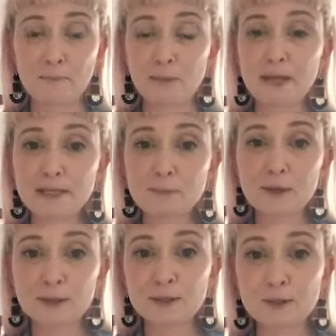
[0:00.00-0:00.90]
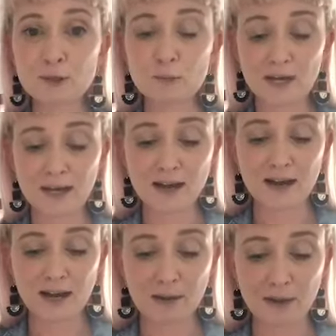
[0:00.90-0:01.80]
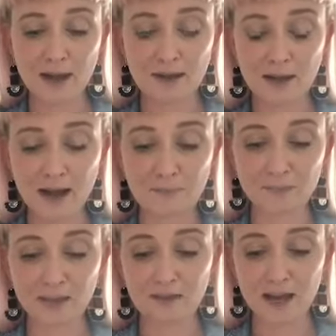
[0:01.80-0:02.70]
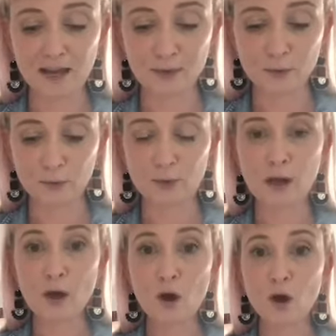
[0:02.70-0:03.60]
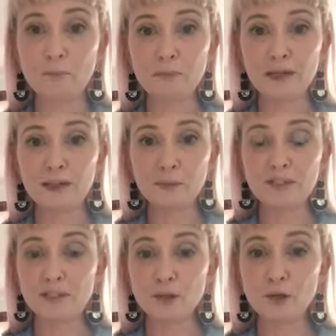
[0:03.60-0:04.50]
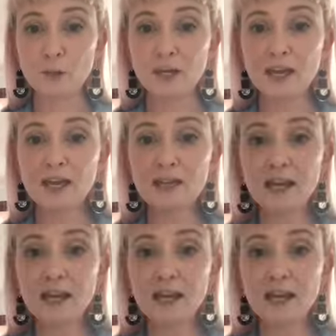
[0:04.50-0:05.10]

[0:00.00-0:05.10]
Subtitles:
and pinged me on social media about the article on me that was in the Q Weekend